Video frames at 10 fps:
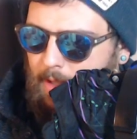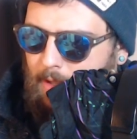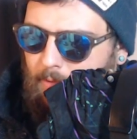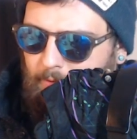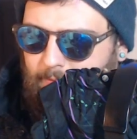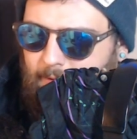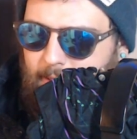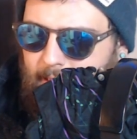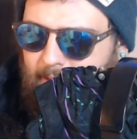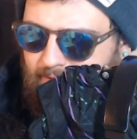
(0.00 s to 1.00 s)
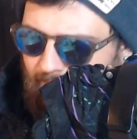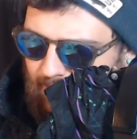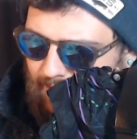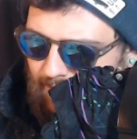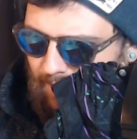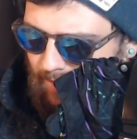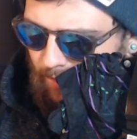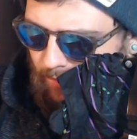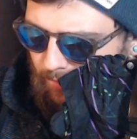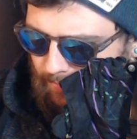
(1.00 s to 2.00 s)
Well, I'll tell you, you
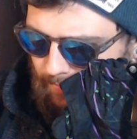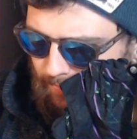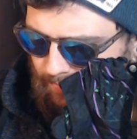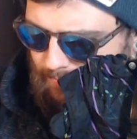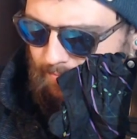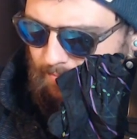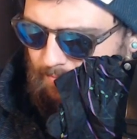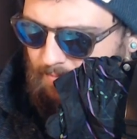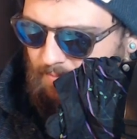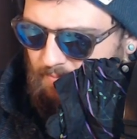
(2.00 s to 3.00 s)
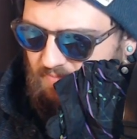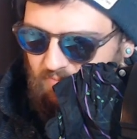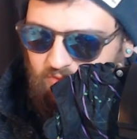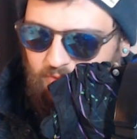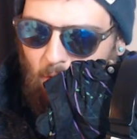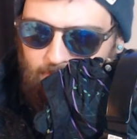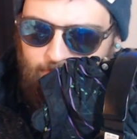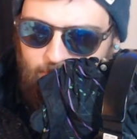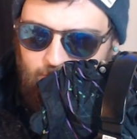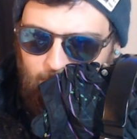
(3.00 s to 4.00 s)
little smaller
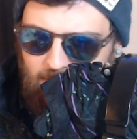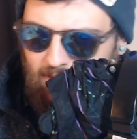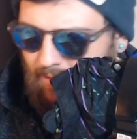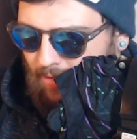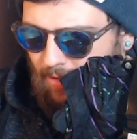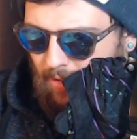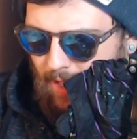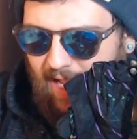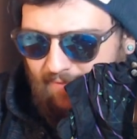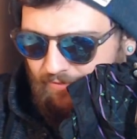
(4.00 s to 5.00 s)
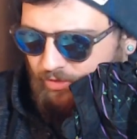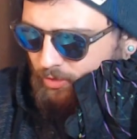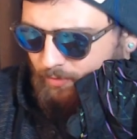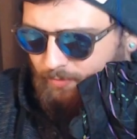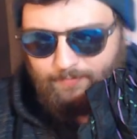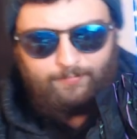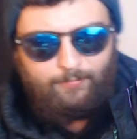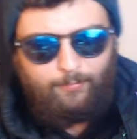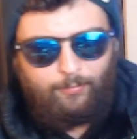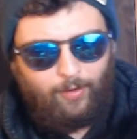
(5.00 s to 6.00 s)
version of me. I have two
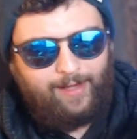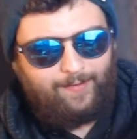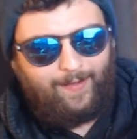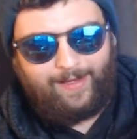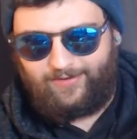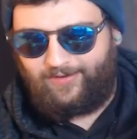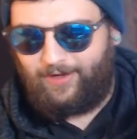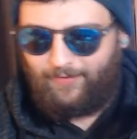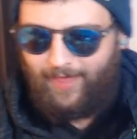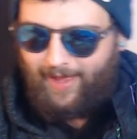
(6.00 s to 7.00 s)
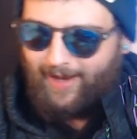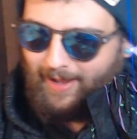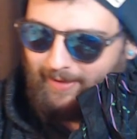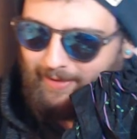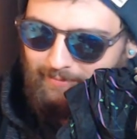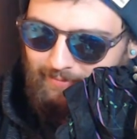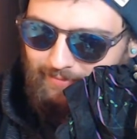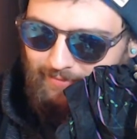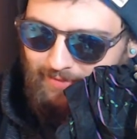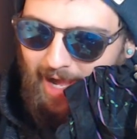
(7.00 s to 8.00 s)
bright lights here that I am
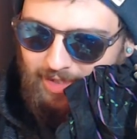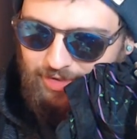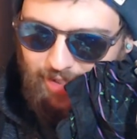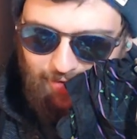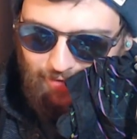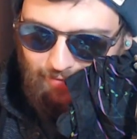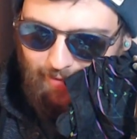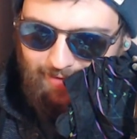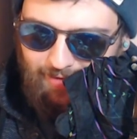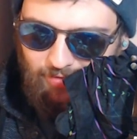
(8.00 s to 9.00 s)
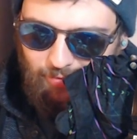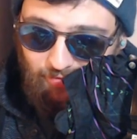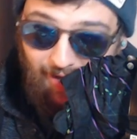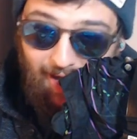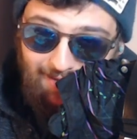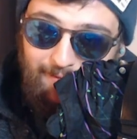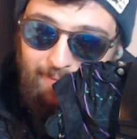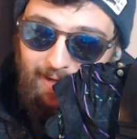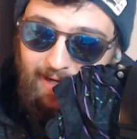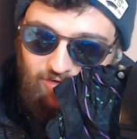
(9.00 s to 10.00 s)
not trying to look directly into because I like
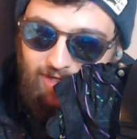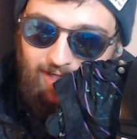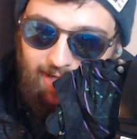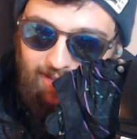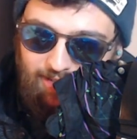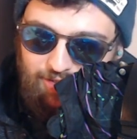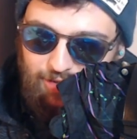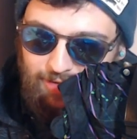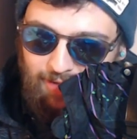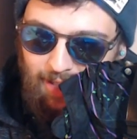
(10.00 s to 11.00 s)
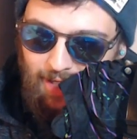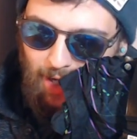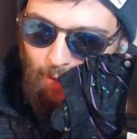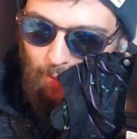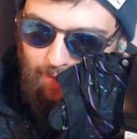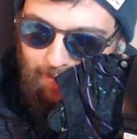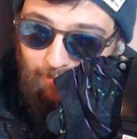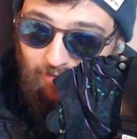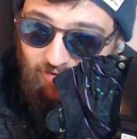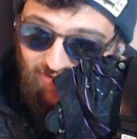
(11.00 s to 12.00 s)
my eyesight. I generally want to be
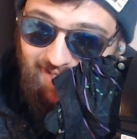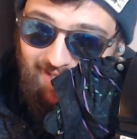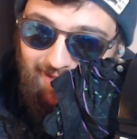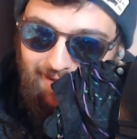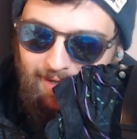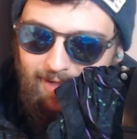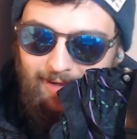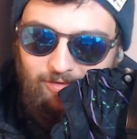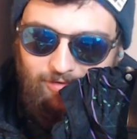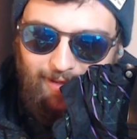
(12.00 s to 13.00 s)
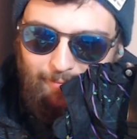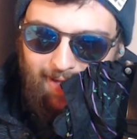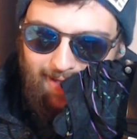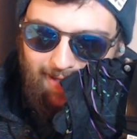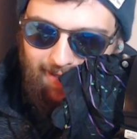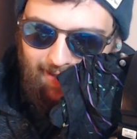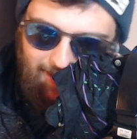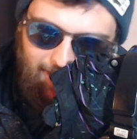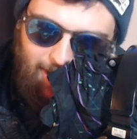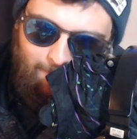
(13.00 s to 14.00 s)
able to see so that way I
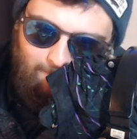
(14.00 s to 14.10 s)
can,